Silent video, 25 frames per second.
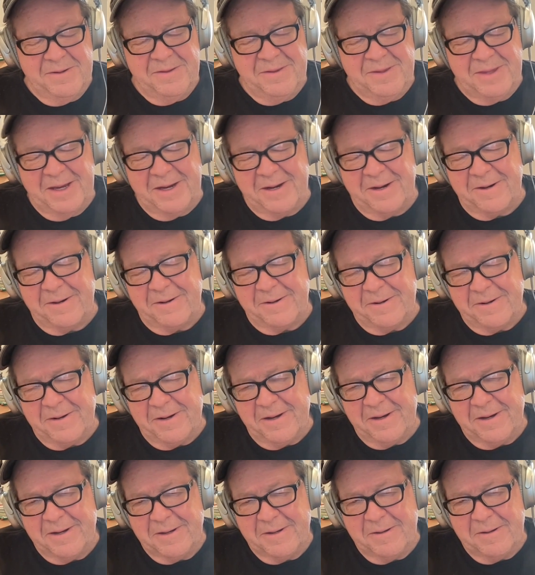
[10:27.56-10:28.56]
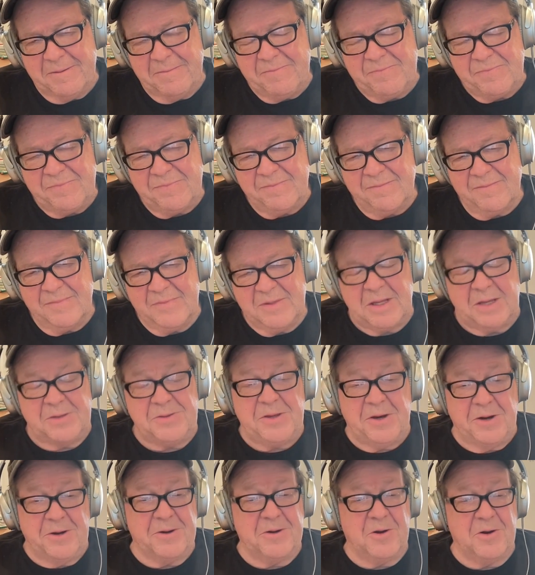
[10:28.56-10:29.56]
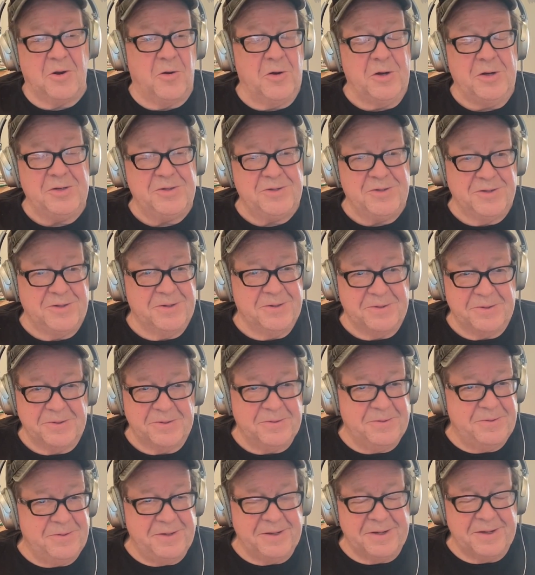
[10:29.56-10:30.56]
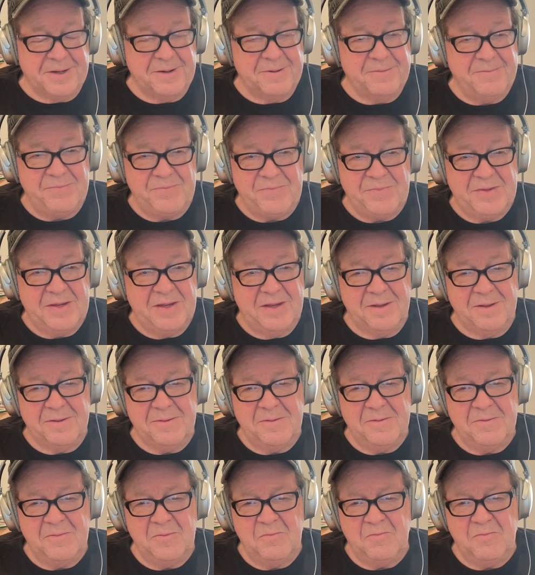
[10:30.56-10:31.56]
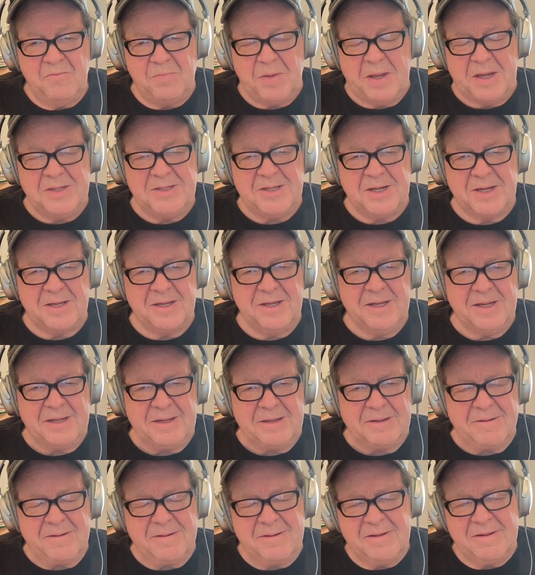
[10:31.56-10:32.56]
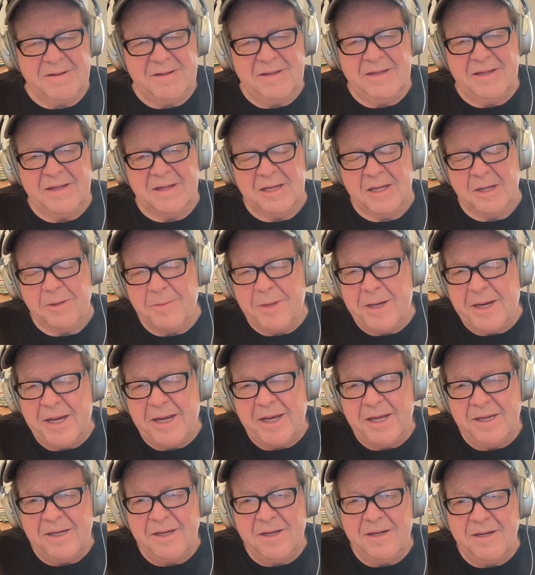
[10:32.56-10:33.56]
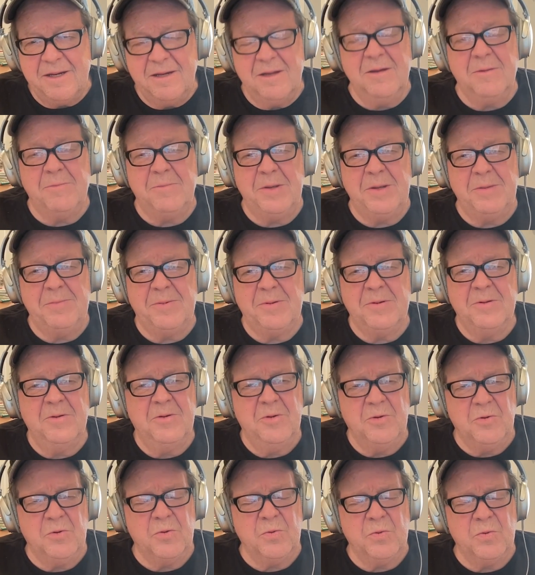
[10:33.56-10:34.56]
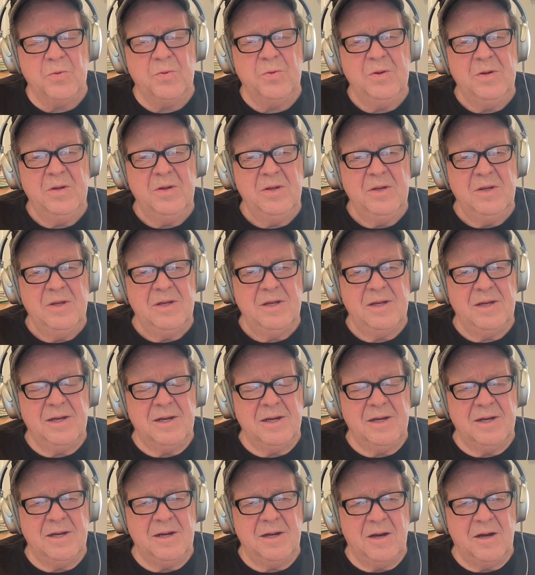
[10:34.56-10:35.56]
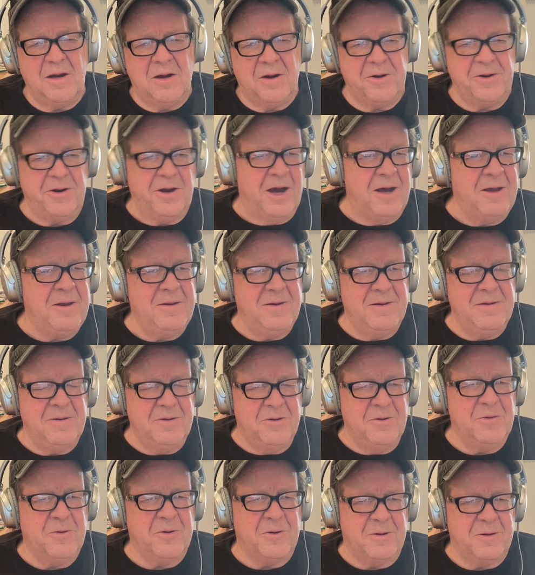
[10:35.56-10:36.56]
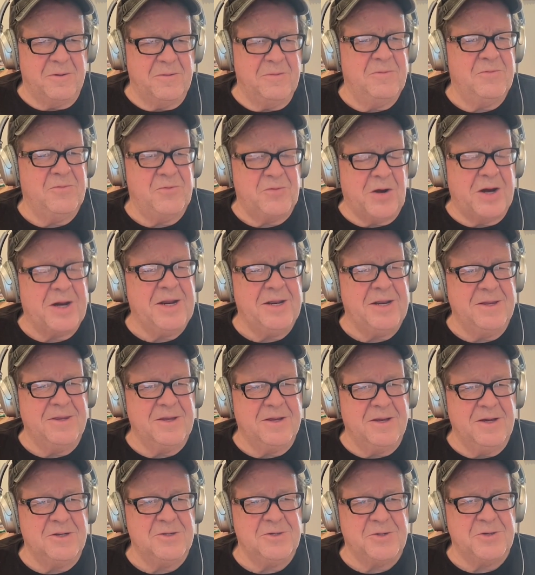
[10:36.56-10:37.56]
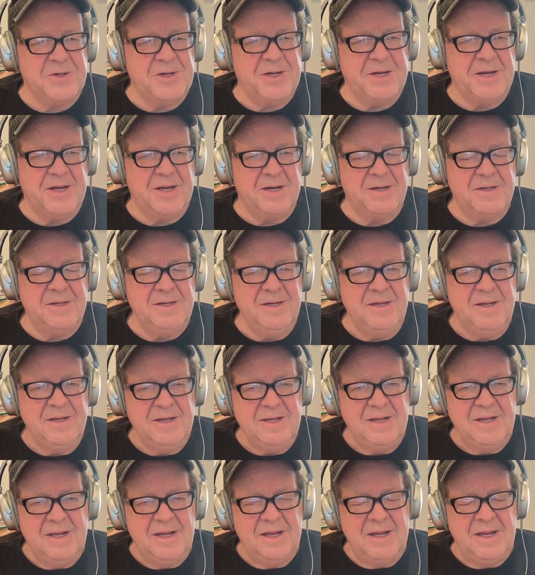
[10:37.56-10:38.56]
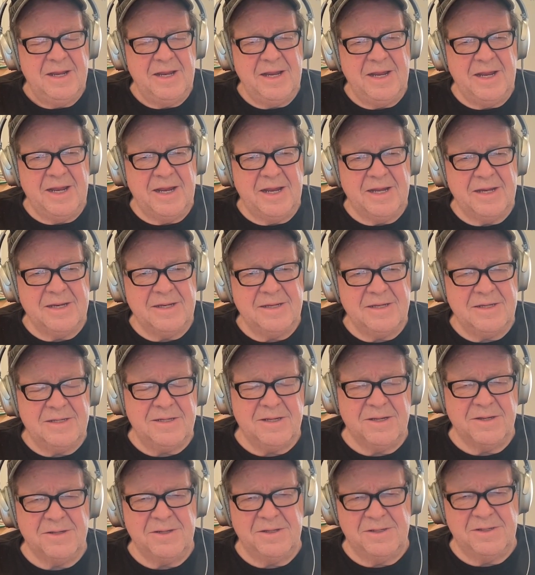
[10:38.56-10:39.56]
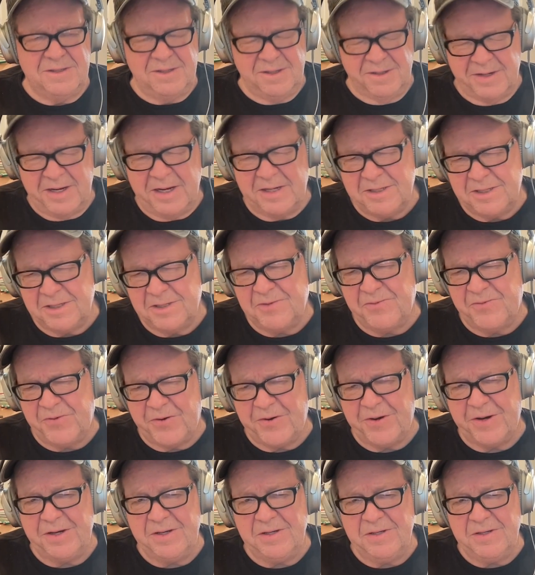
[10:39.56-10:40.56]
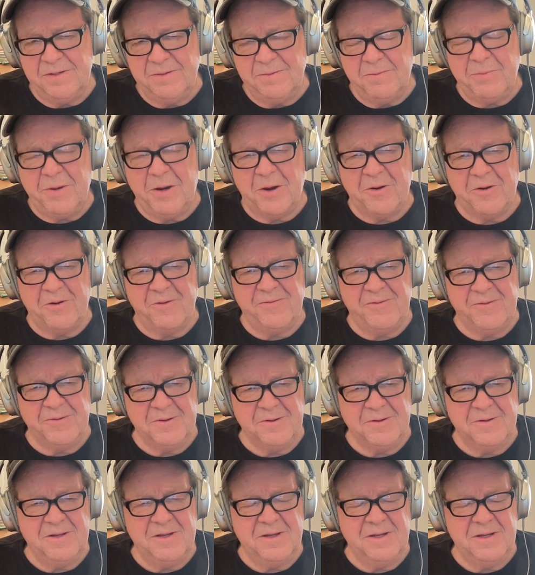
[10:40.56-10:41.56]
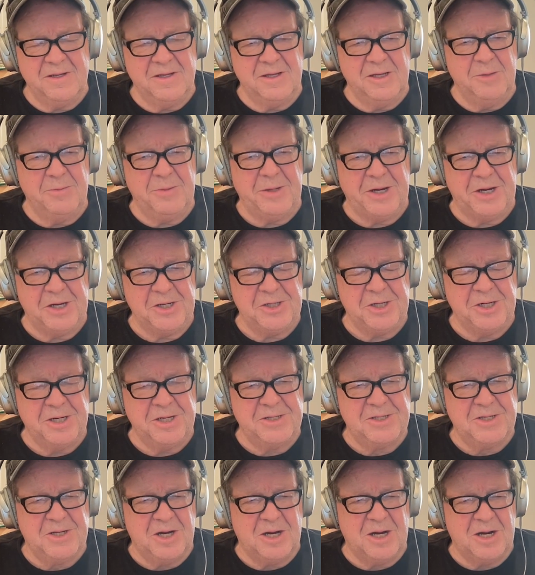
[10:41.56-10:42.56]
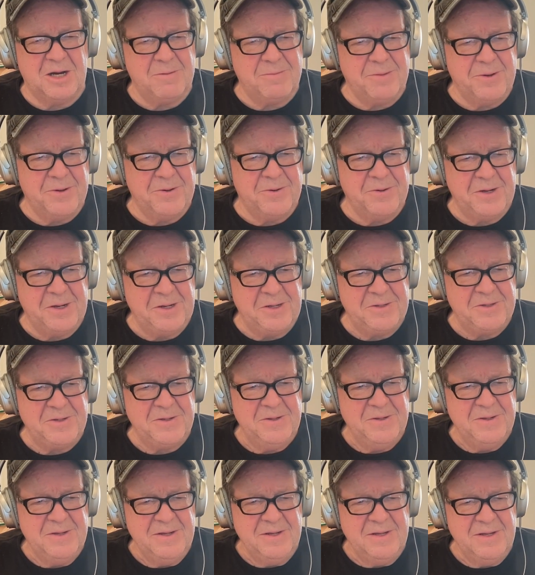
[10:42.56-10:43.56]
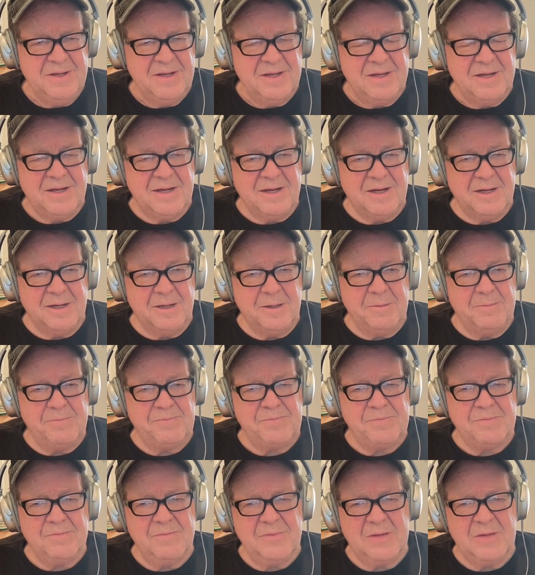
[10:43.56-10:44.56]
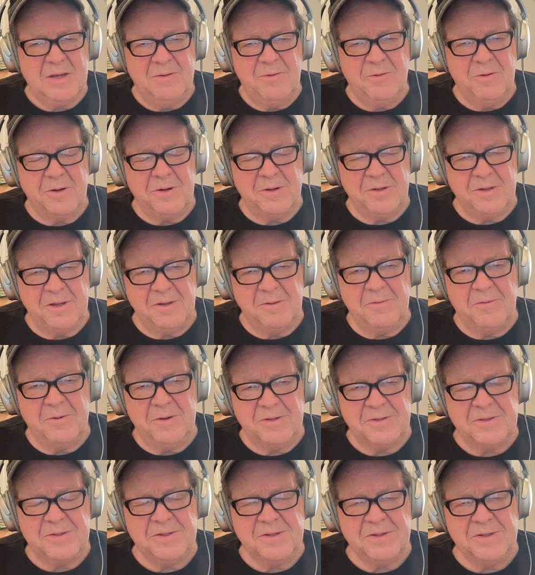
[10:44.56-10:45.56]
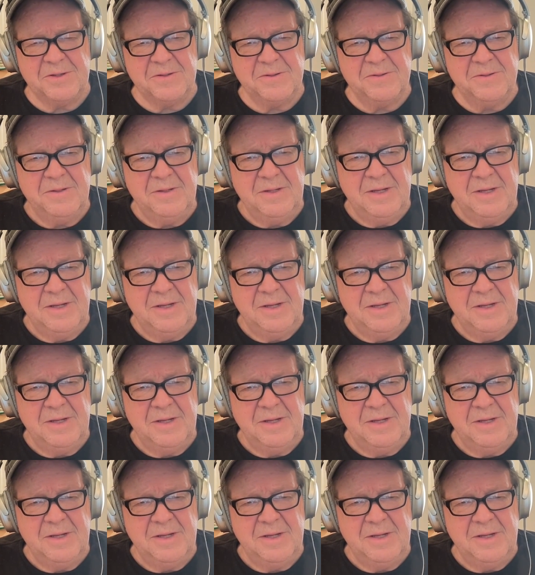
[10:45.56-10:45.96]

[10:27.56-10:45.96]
they're, that they're going to, uh, basically eliminate the people who are dragging the country down. And so it has this very powerful eliminationist component, where they want to